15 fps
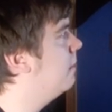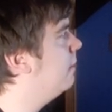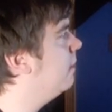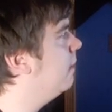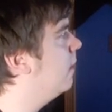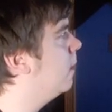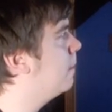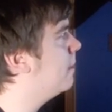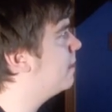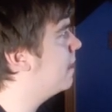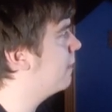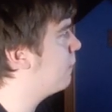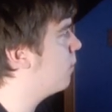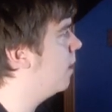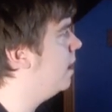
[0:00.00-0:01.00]
this is a little bit
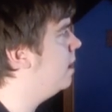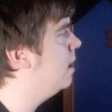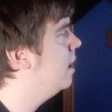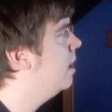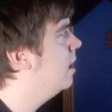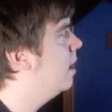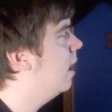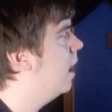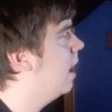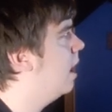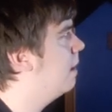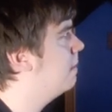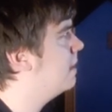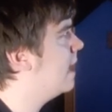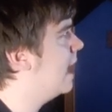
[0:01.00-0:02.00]
different.
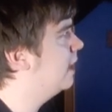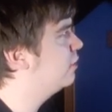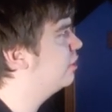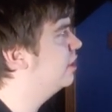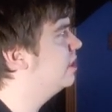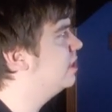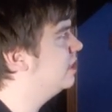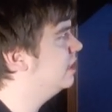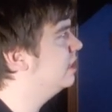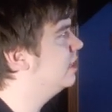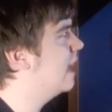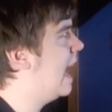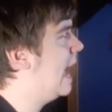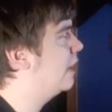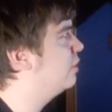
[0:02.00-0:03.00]
Um, the entrance is
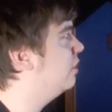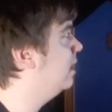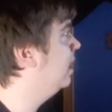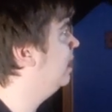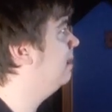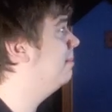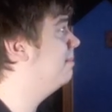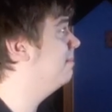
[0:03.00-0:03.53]
actually